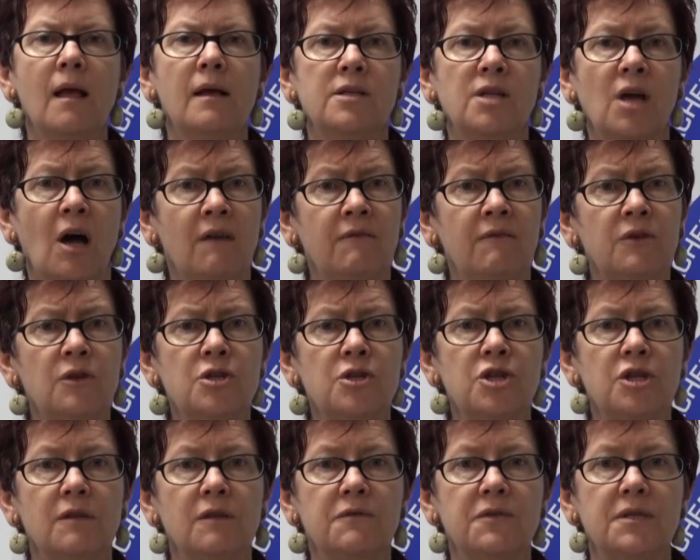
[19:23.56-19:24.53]

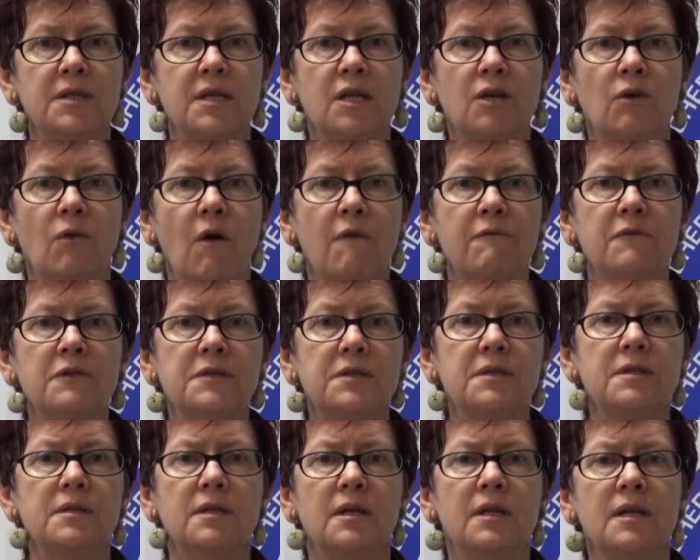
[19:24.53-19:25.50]
Diversion of senior
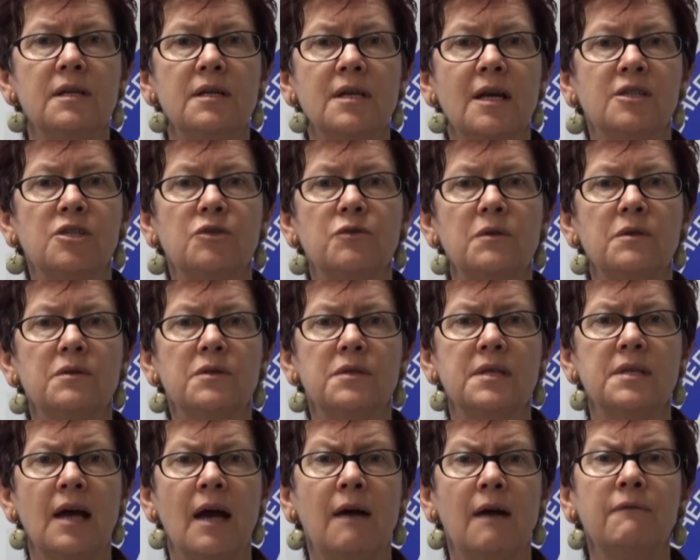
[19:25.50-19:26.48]
officers and industrial
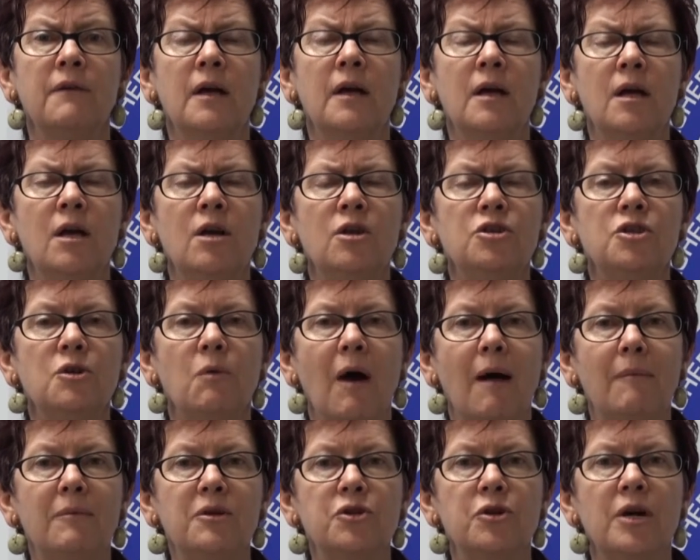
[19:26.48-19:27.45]
staff to
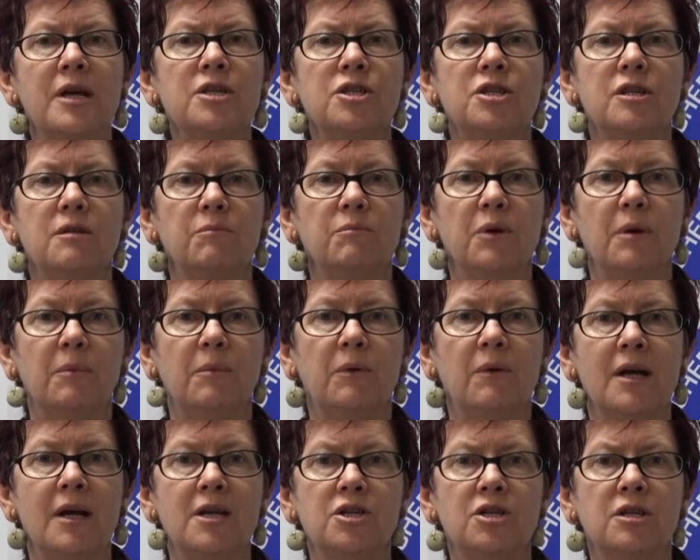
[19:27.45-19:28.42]
arbitration
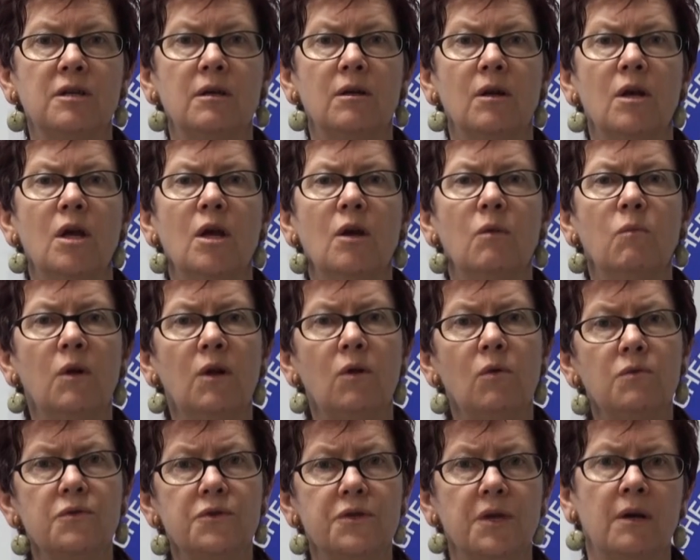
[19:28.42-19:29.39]
preparation will
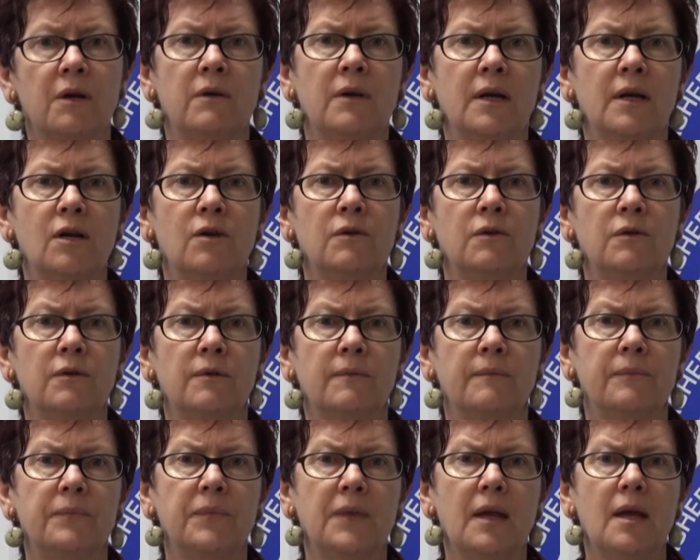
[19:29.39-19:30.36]
also occur.
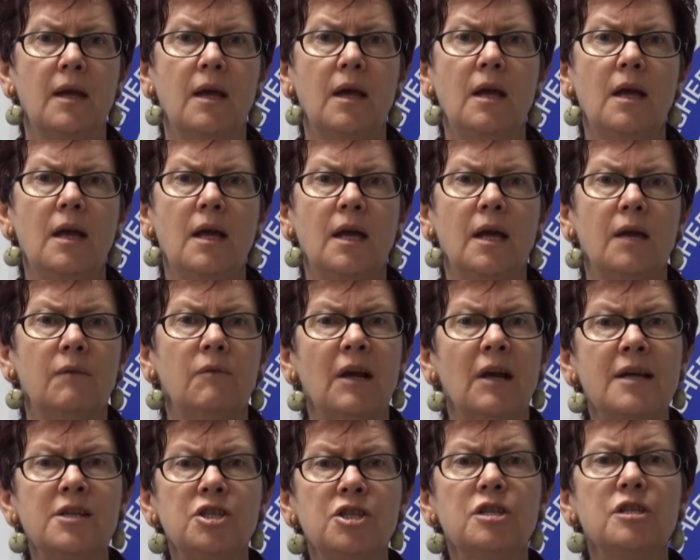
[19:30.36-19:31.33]
In
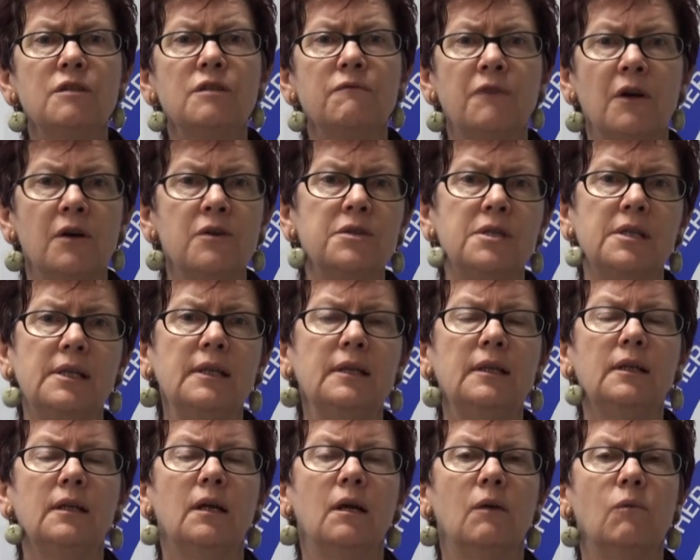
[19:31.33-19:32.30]
relation to
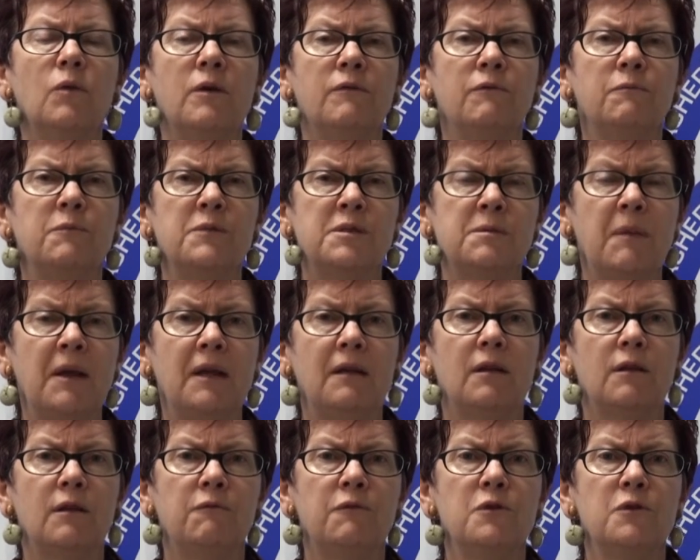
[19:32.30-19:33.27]
voting, we've
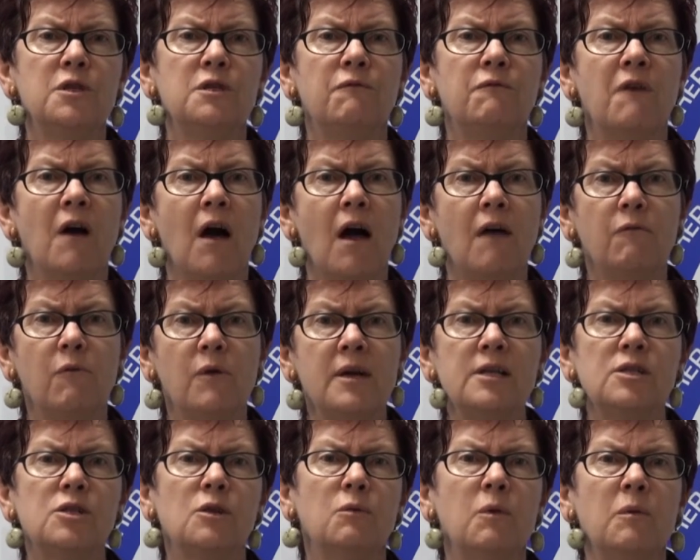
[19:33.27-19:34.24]
spent the first 5
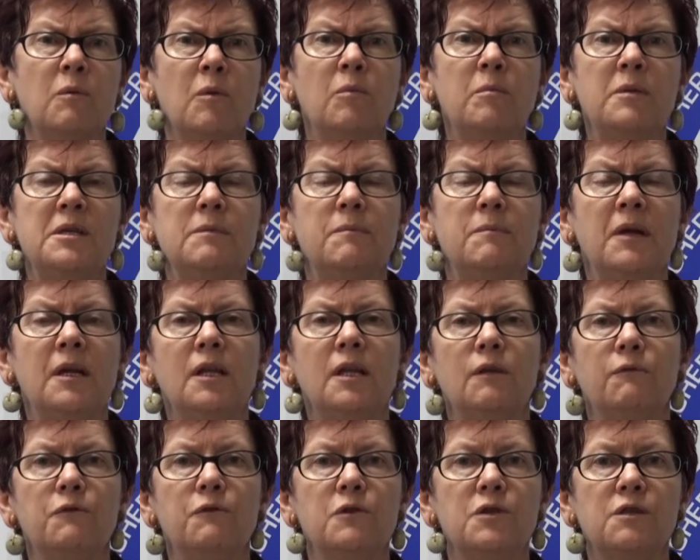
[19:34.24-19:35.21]
weeks, or we will be spending
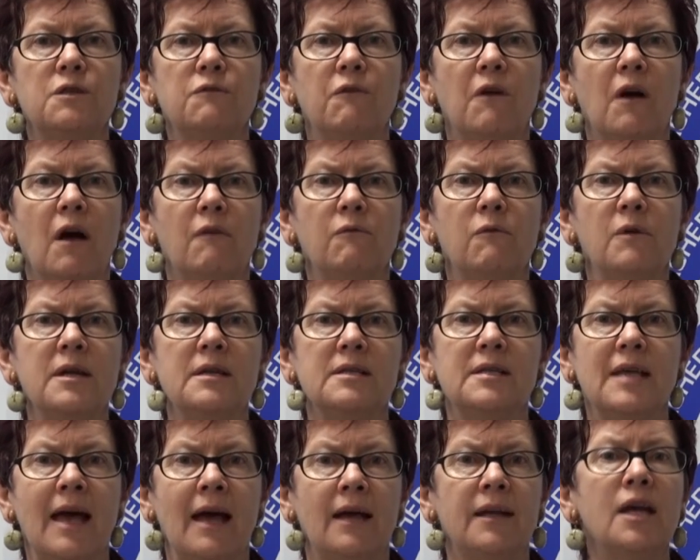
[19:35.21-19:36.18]
the first 5
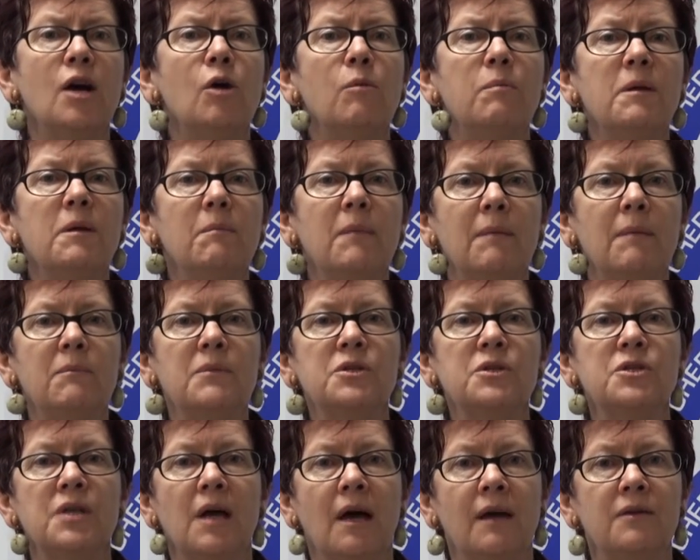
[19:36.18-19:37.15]
weeks, out helping
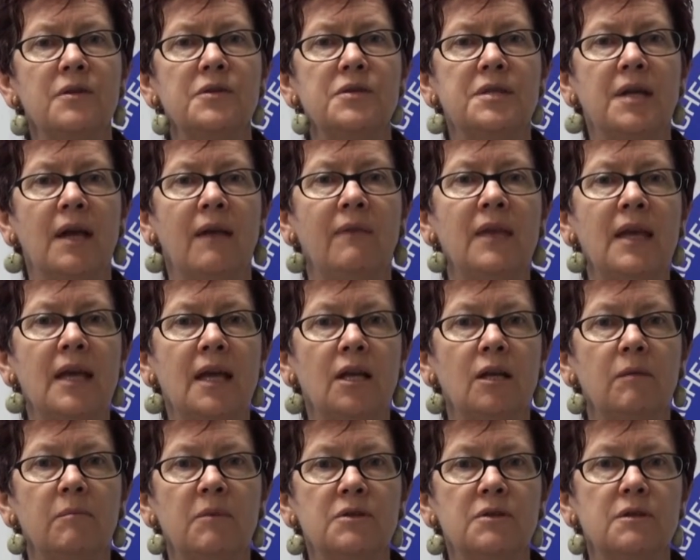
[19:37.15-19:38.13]
members to understand the
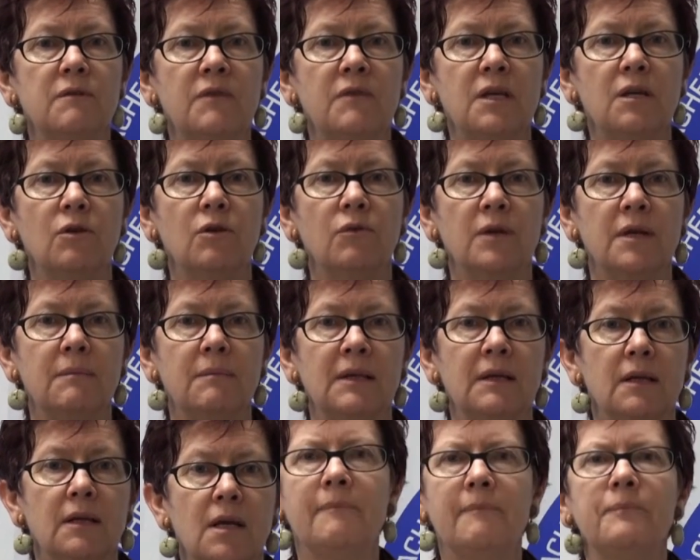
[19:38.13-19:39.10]
elements of the agreement.